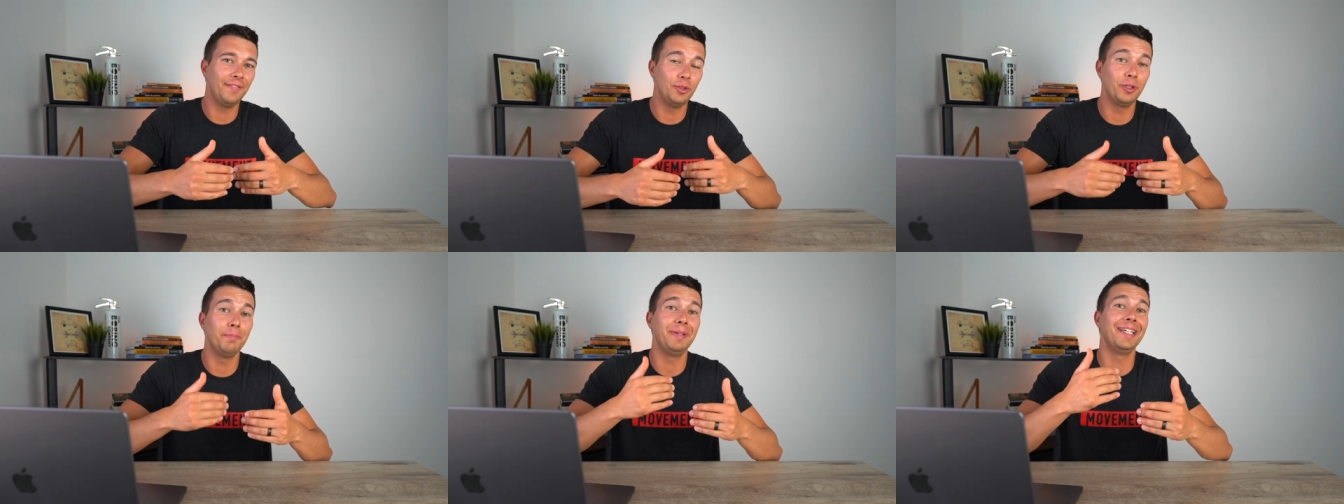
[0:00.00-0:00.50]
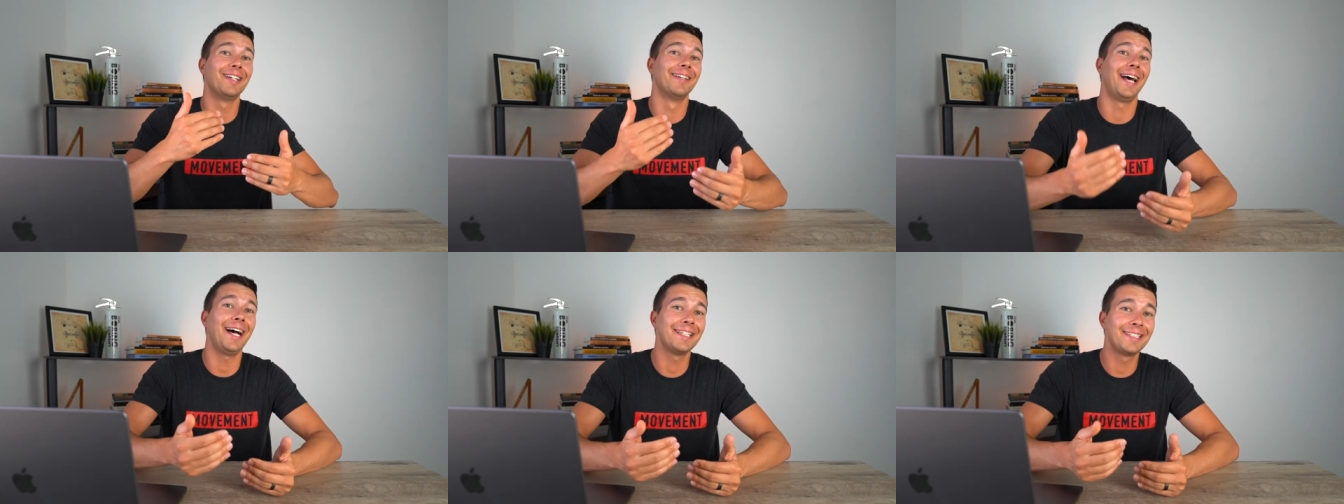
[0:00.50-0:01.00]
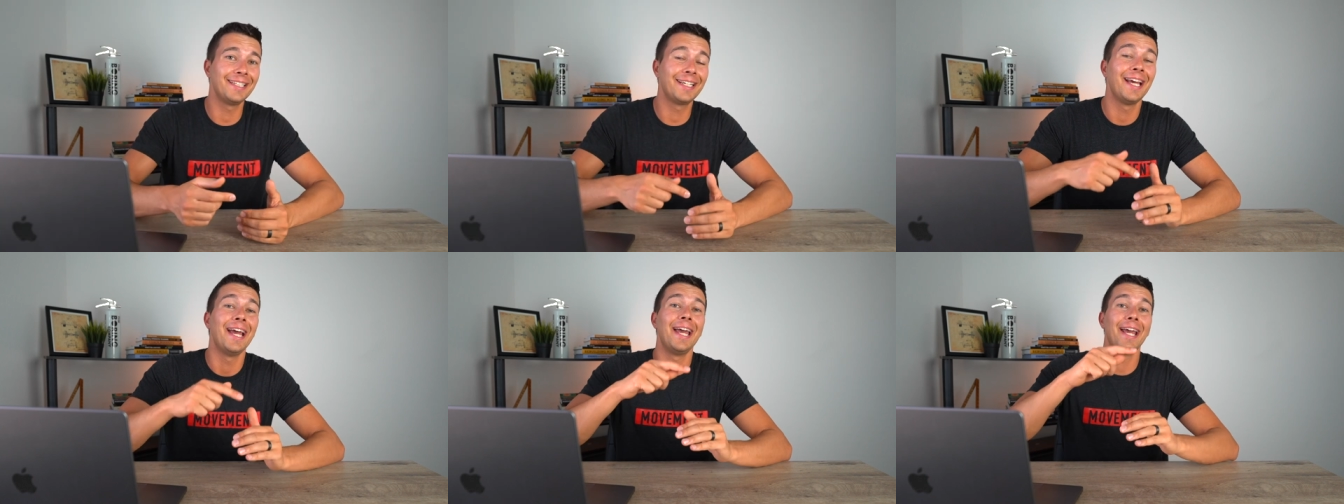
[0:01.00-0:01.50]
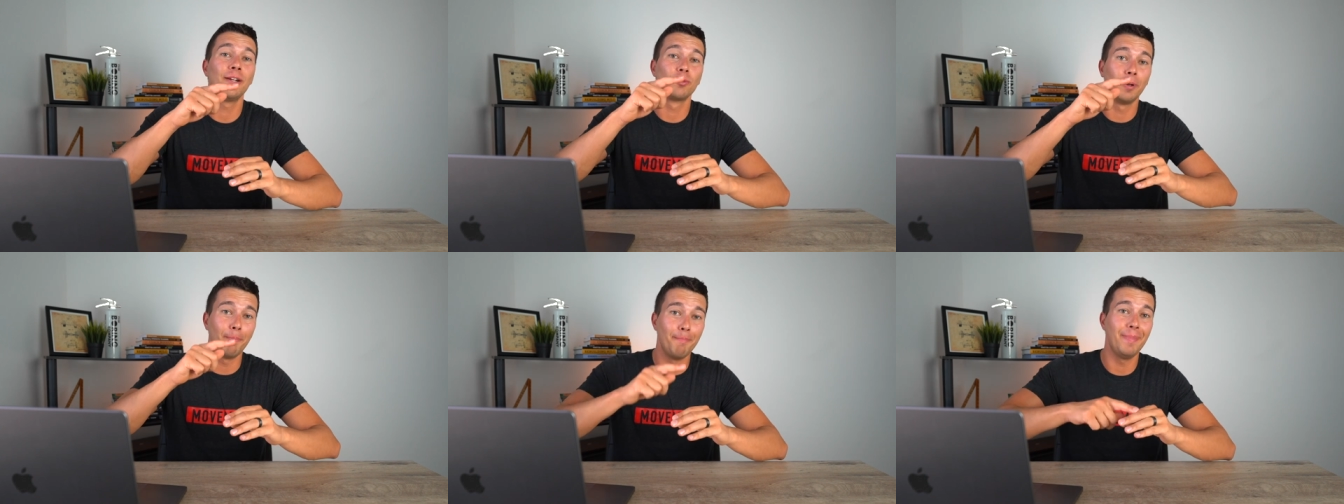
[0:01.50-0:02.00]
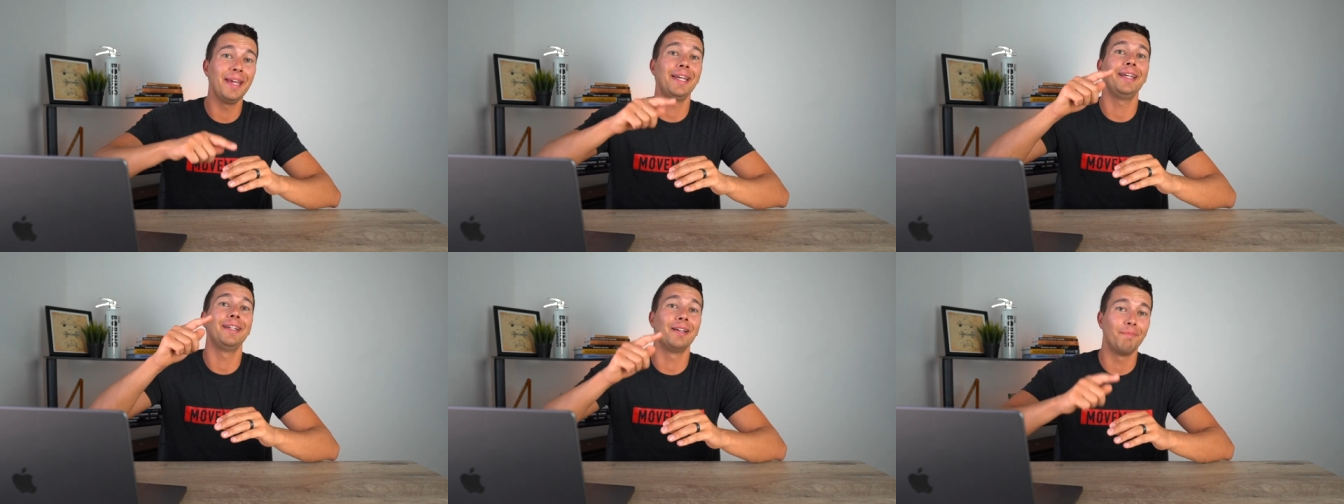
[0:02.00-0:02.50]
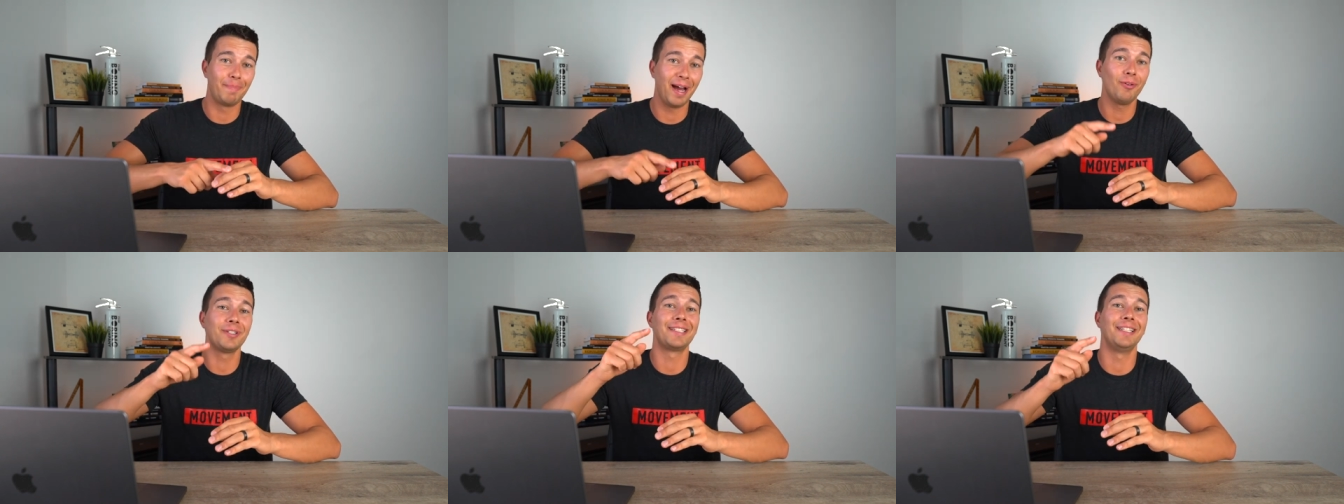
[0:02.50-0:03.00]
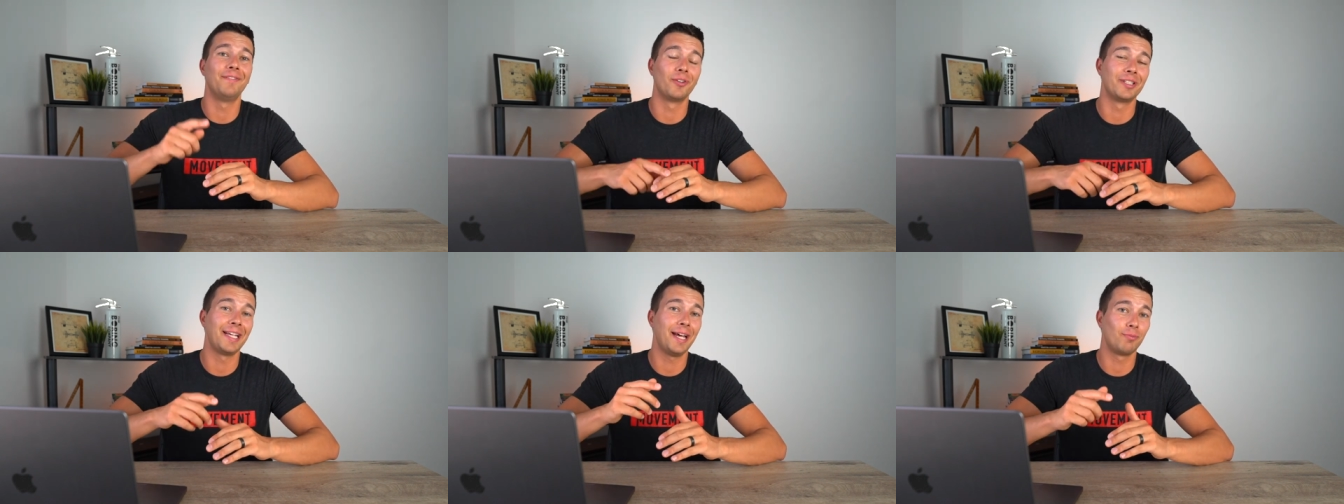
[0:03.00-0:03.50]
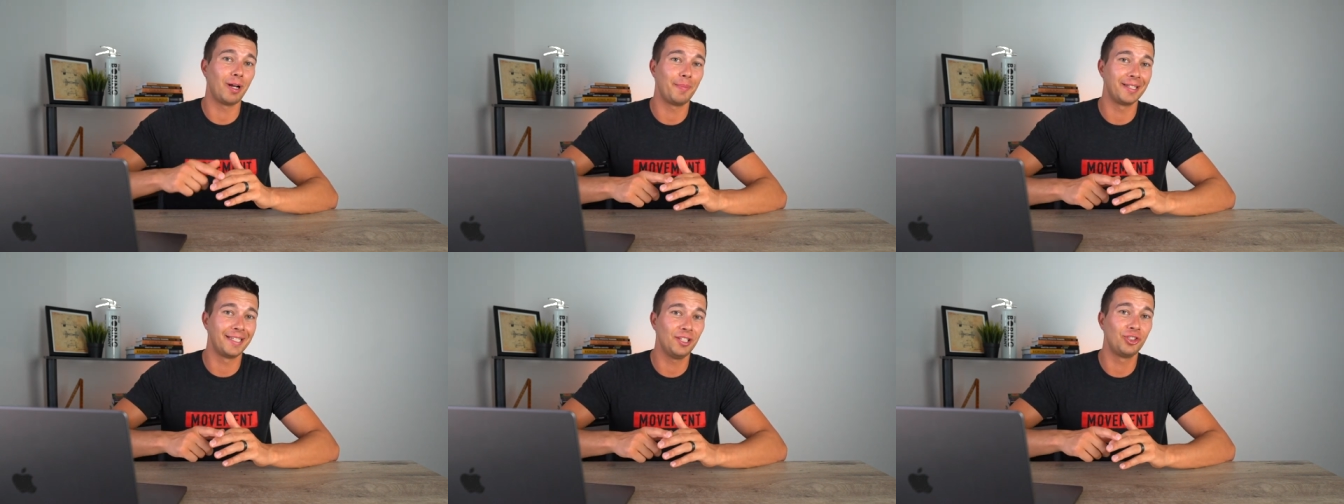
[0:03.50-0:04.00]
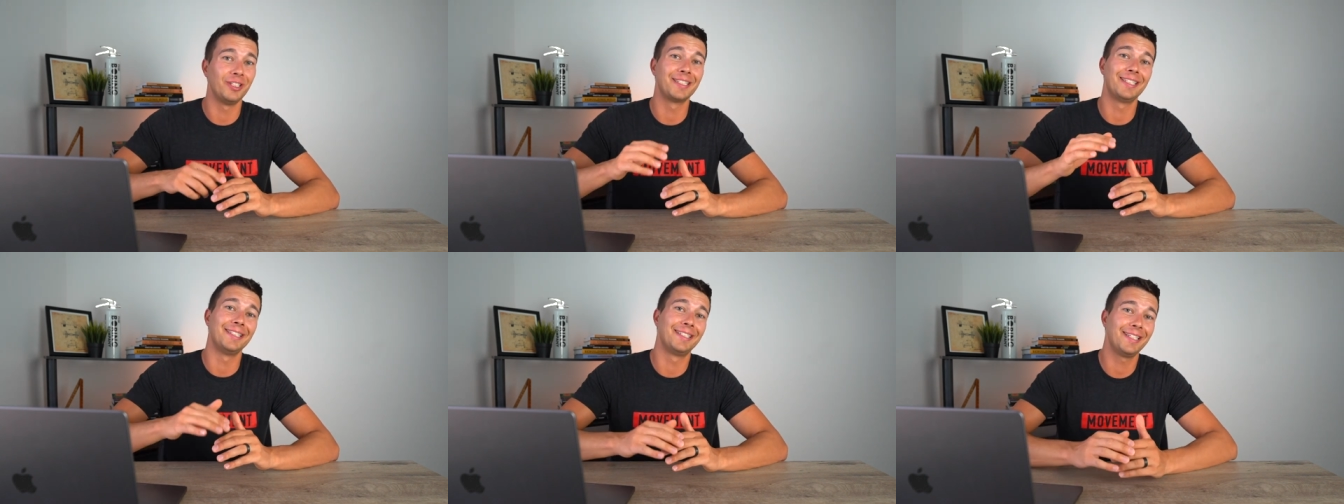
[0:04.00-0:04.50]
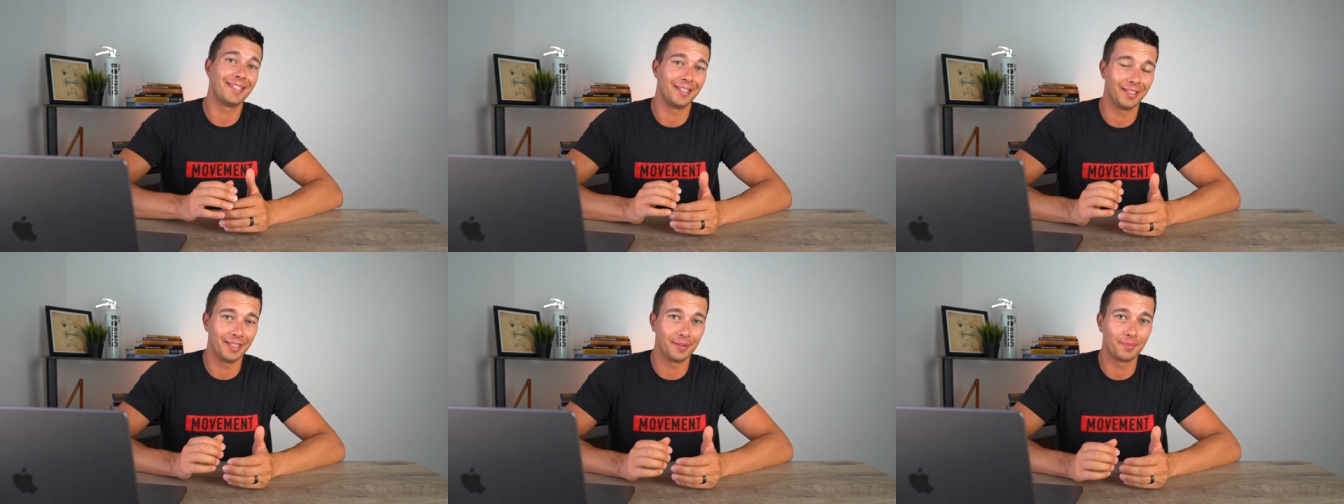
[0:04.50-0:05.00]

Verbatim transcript: if you can be elastic and remain bouncy for ten repetitions consistently.